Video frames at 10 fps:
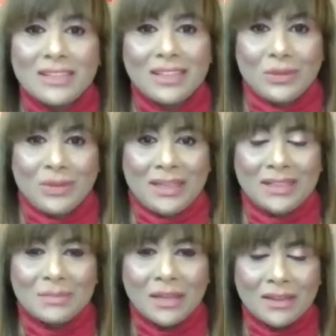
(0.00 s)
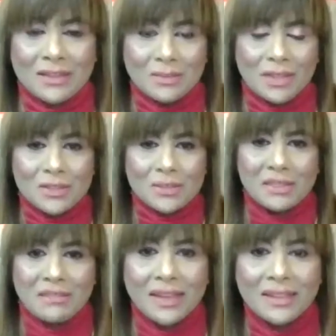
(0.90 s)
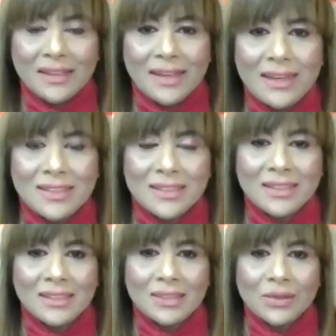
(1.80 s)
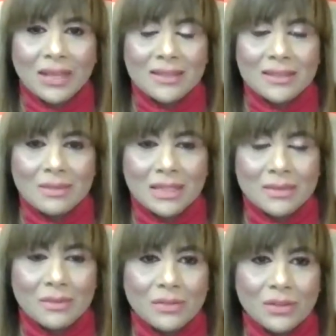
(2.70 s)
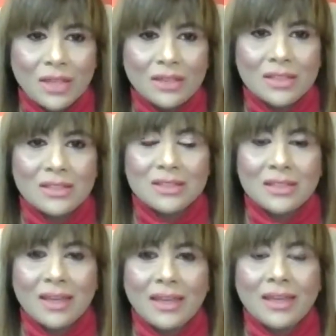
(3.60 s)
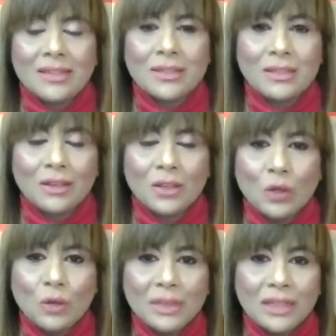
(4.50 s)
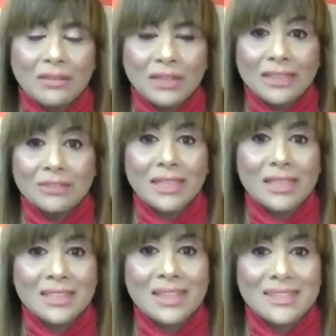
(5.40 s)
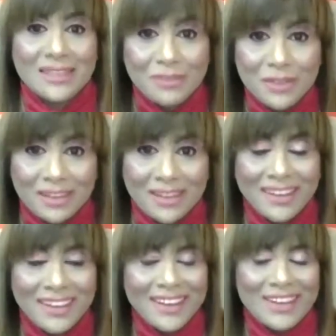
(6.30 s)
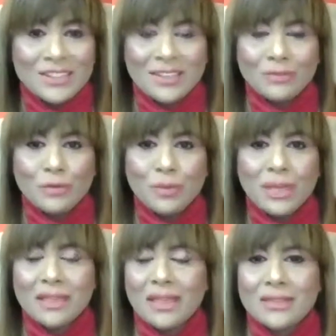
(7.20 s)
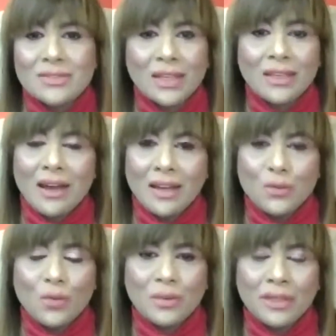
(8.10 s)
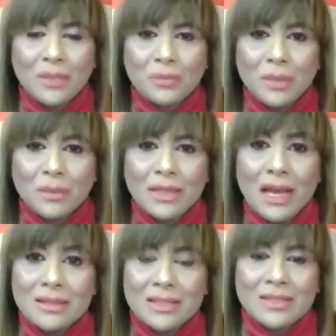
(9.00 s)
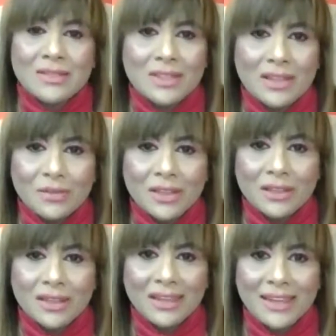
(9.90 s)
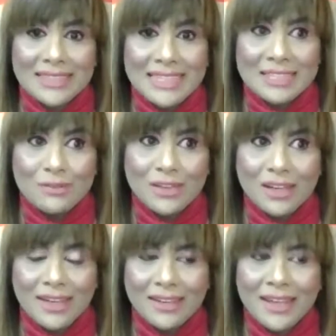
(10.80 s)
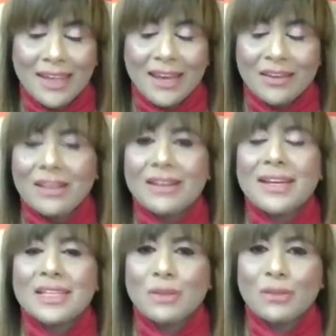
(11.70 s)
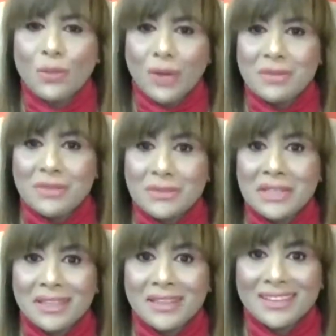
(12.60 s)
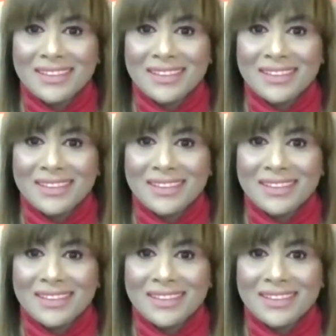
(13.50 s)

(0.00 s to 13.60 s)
the US, because I mean, to be recognized in the US, I mean, some of the recognitions that I get on a global level, I don't get here in South Africa. So for me, that is really heartwarming that people outside of South Africa can identify and recognize me for what I'm doing.